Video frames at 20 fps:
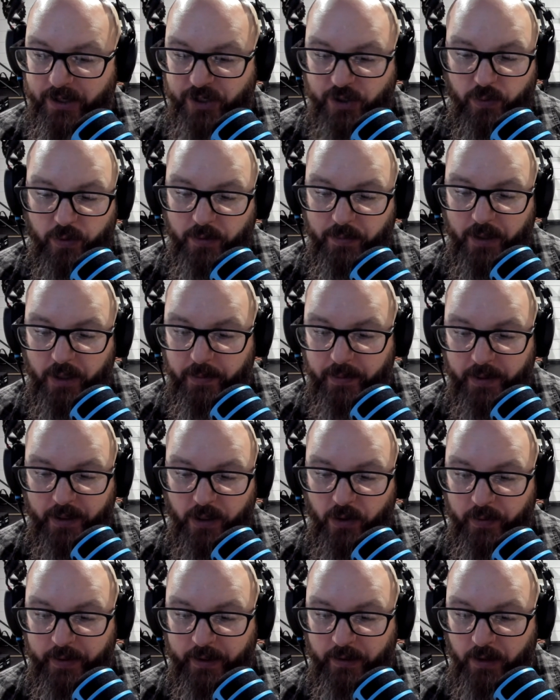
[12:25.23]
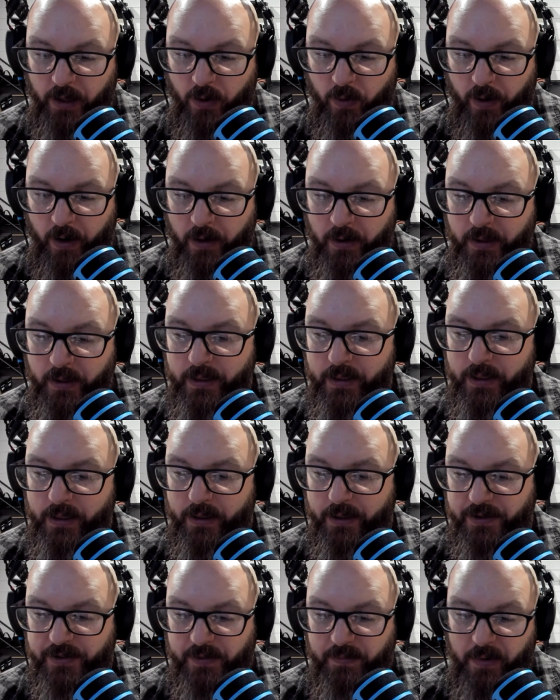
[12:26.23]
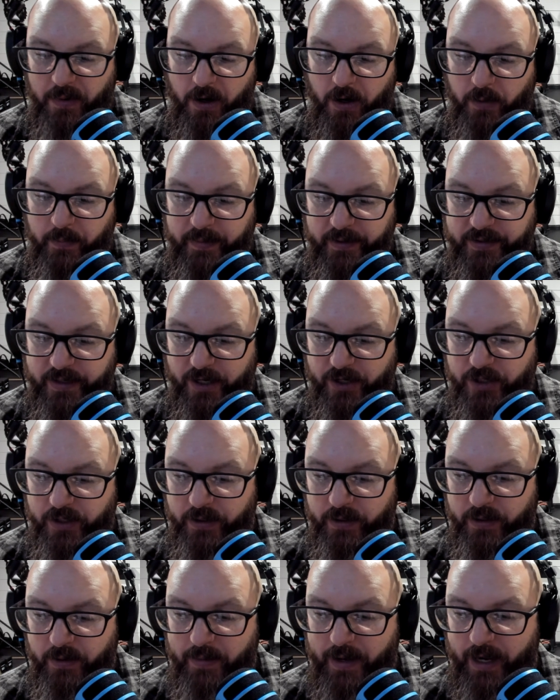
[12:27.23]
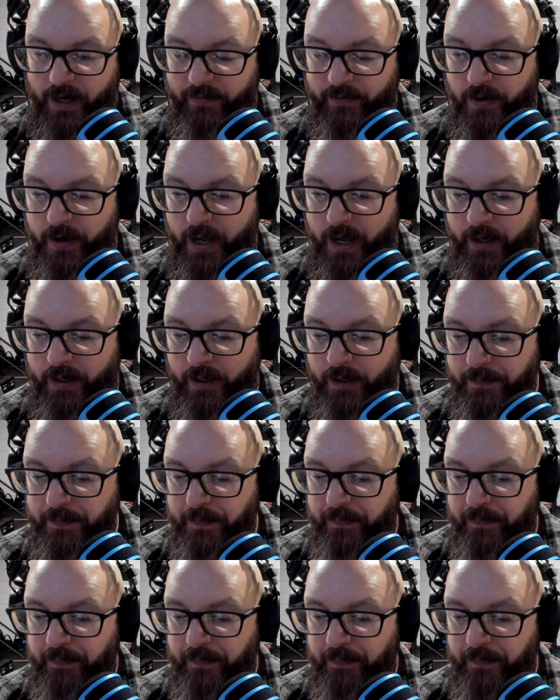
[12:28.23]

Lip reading: She wouldn't be able to go any lower because the bar would be touching the back of her neck.